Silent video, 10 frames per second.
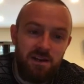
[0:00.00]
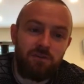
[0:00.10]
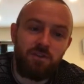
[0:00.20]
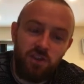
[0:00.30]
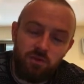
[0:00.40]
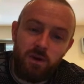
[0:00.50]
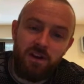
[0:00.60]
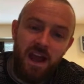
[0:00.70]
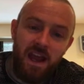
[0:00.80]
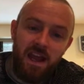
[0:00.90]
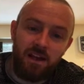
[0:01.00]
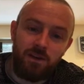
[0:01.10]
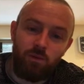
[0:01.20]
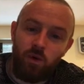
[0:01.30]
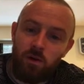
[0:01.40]
Now, if you just read A
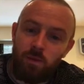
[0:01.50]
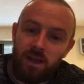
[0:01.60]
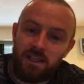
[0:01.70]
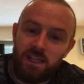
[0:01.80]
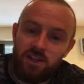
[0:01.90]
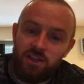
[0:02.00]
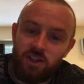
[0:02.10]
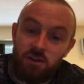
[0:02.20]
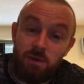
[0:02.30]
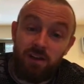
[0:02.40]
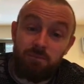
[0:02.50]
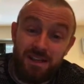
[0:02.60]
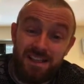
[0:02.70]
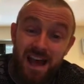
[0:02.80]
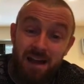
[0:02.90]
and weren't paying attention, you might have
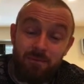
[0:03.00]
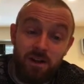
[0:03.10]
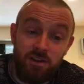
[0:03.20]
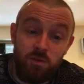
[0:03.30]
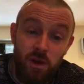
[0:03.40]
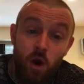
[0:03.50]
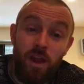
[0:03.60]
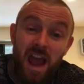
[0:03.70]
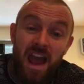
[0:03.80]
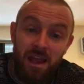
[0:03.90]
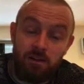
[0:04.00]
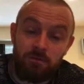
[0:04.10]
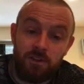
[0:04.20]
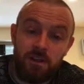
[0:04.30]
missed that and just went, oh yeah, A.